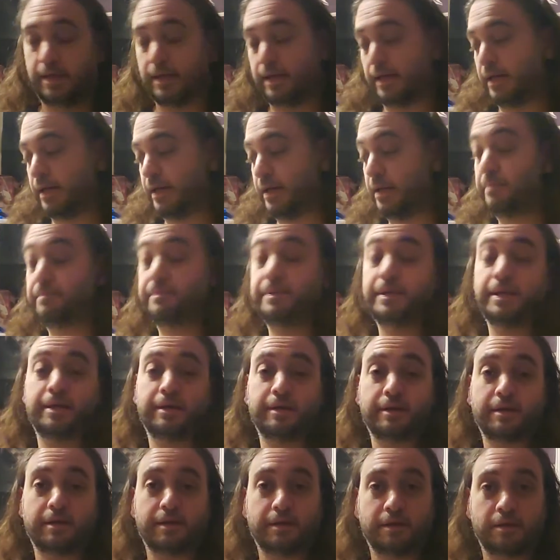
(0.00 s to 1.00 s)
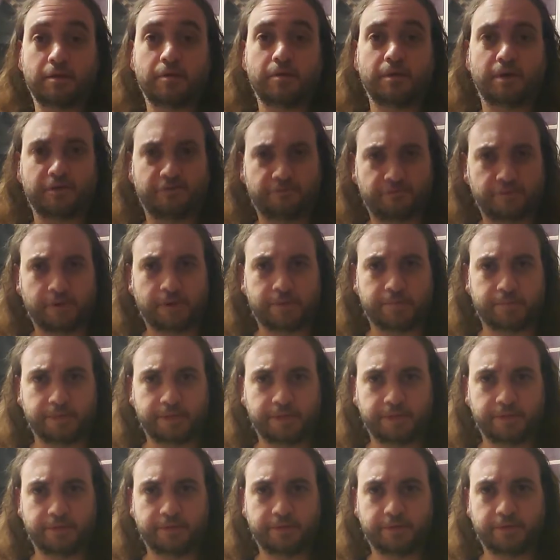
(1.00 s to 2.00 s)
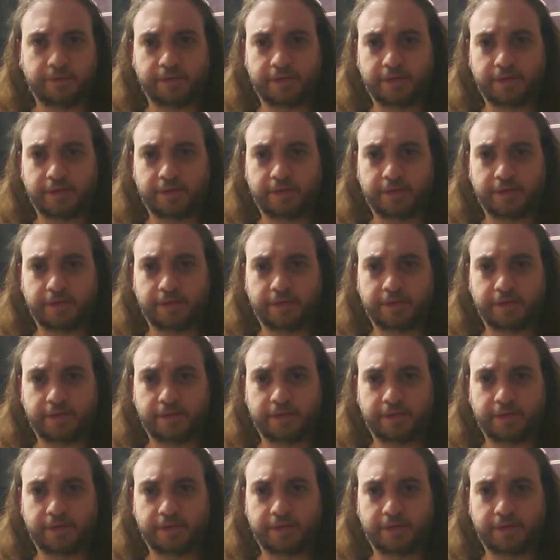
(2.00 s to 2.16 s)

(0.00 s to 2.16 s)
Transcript: and it being a Frank Miller